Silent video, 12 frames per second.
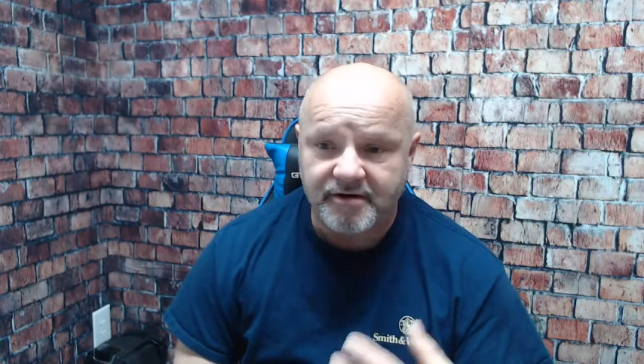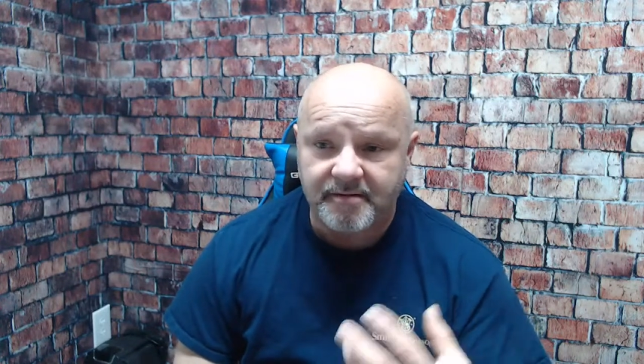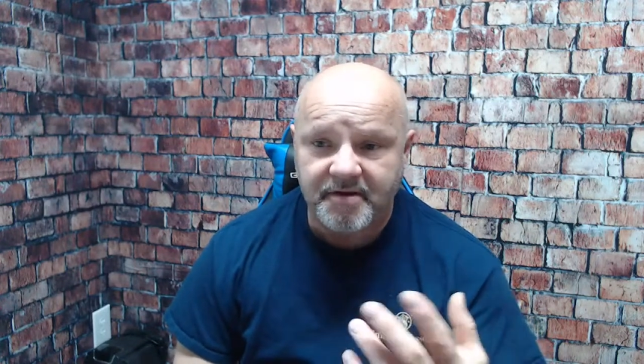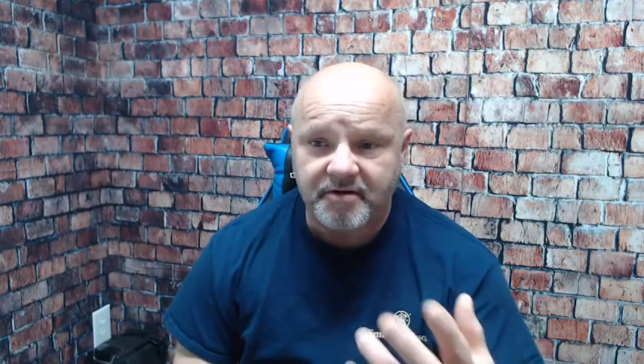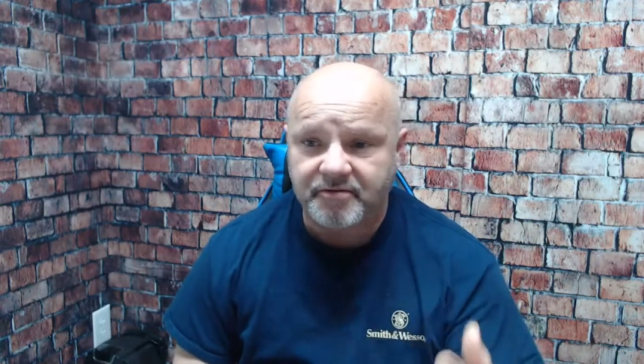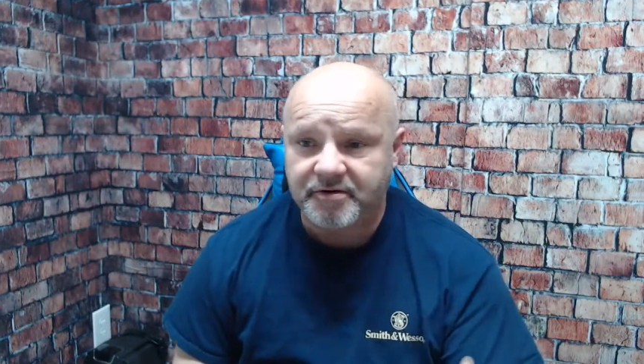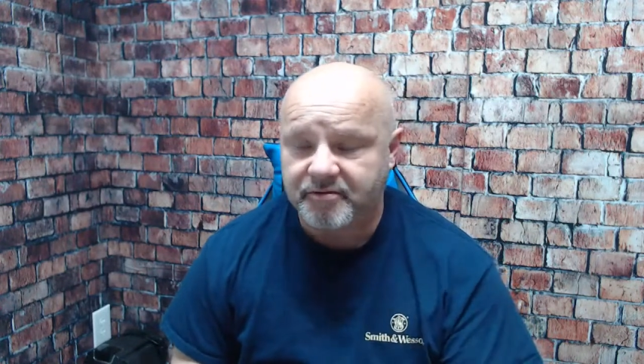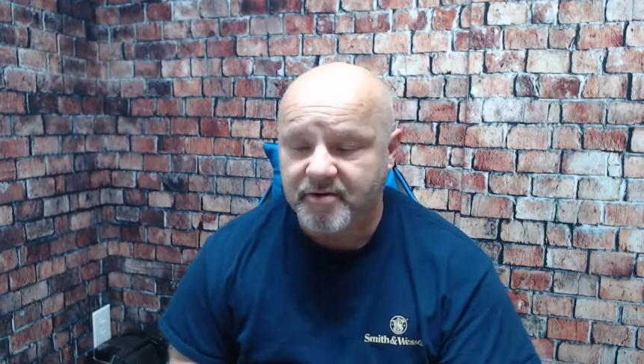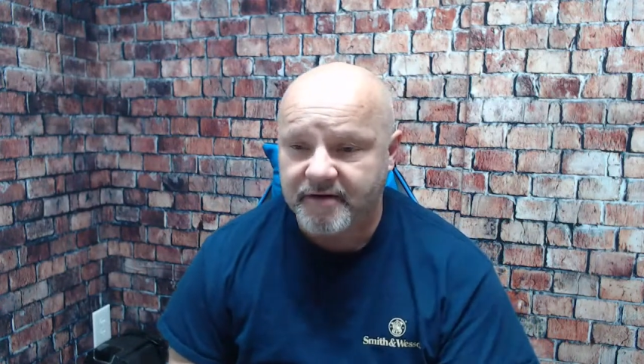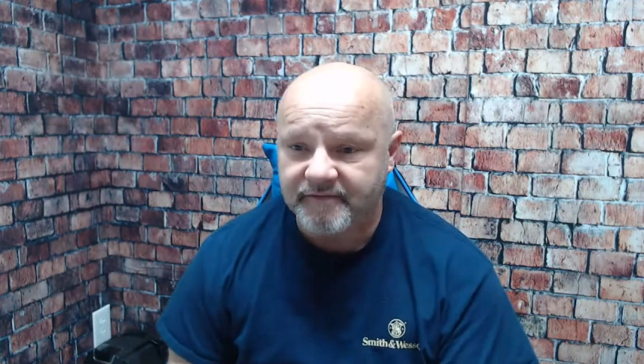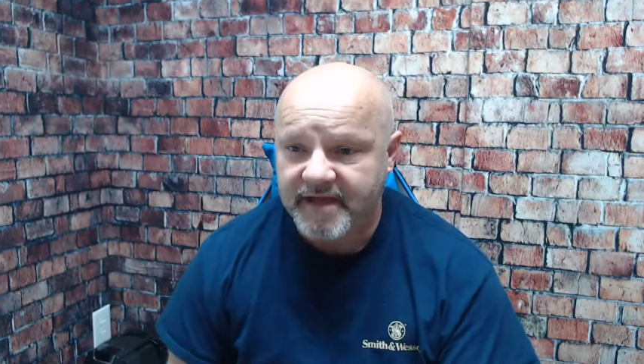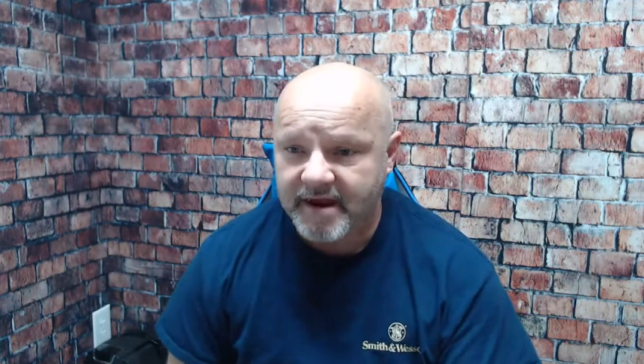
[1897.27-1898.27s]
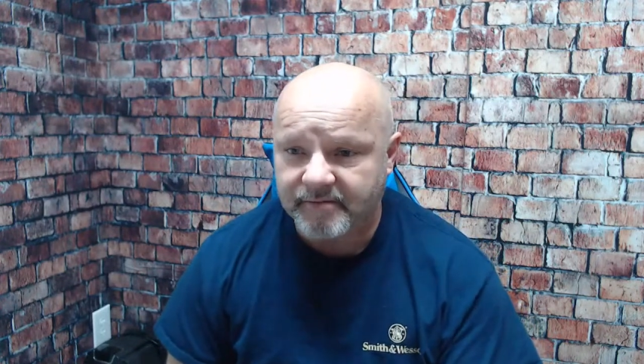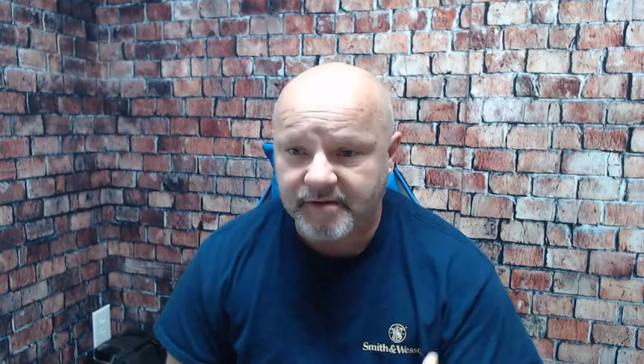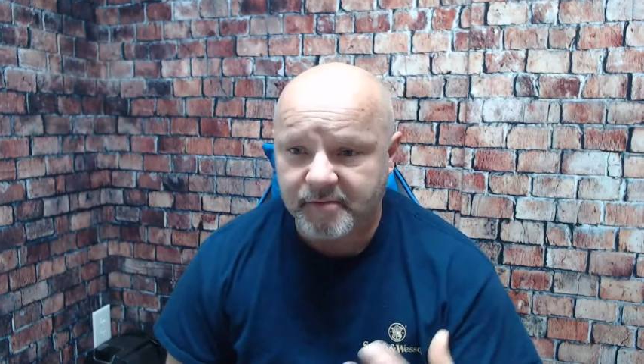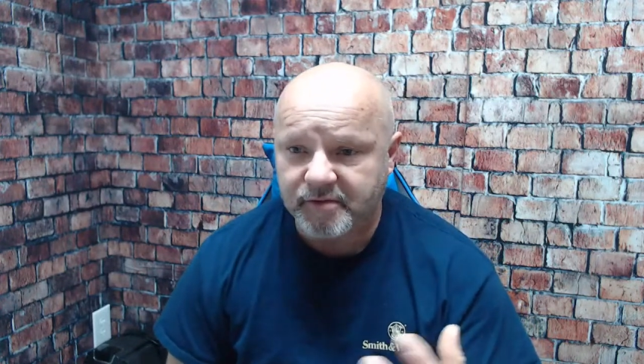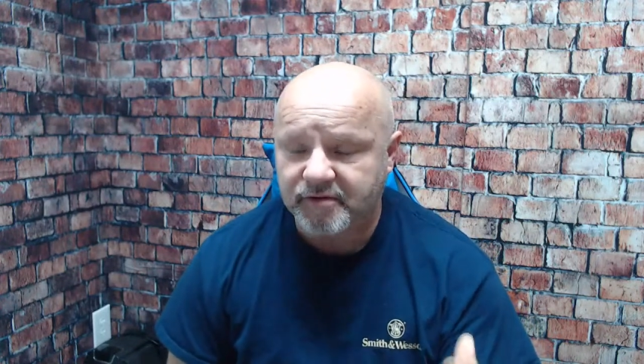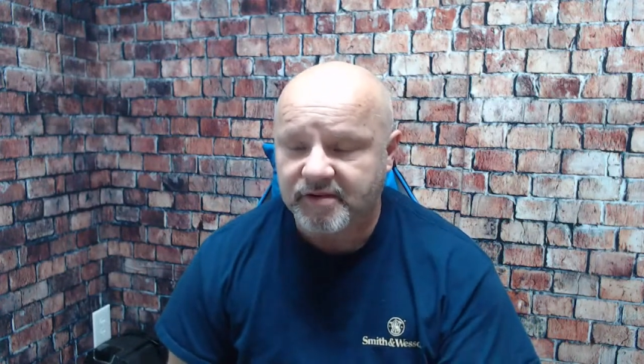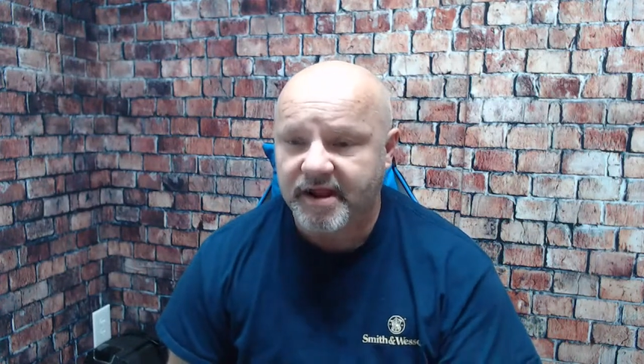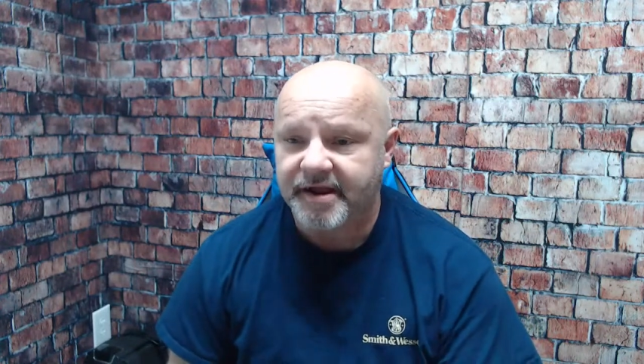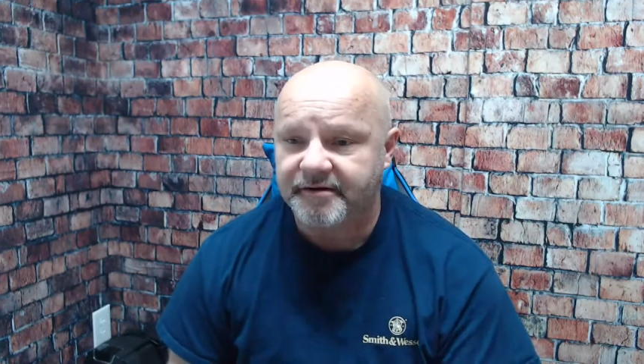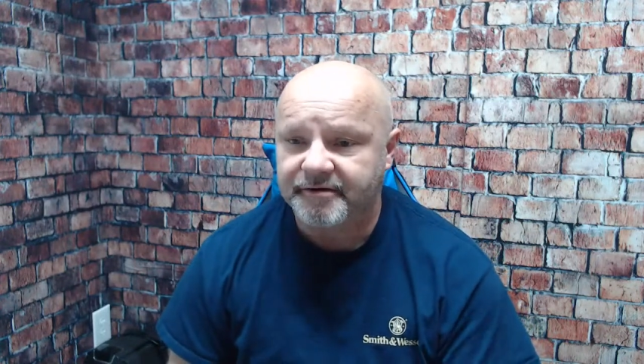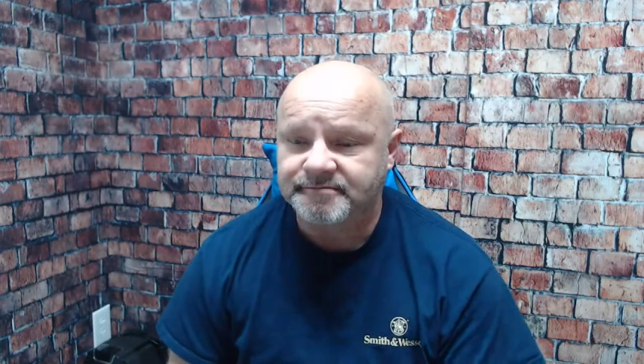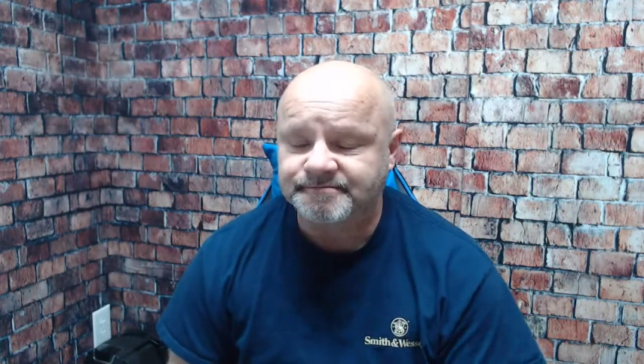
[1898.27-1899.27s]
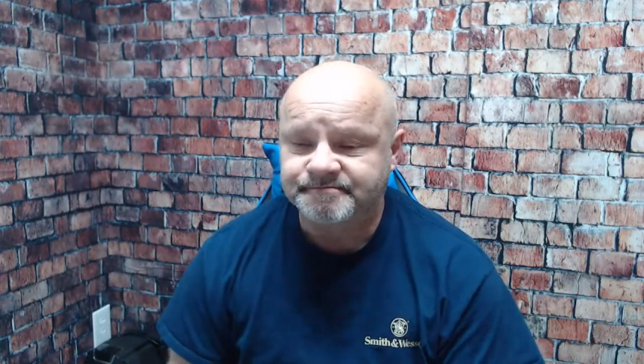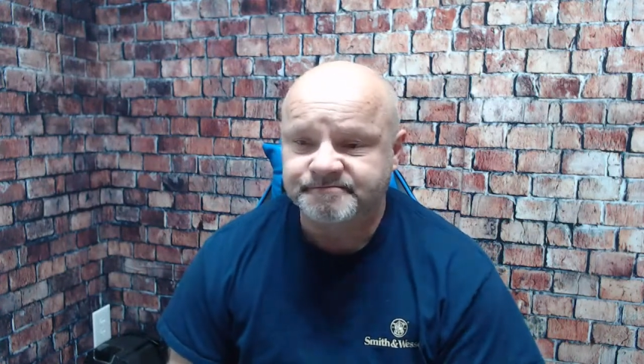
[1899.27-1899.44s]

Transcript: I'm not going to go over that. We will later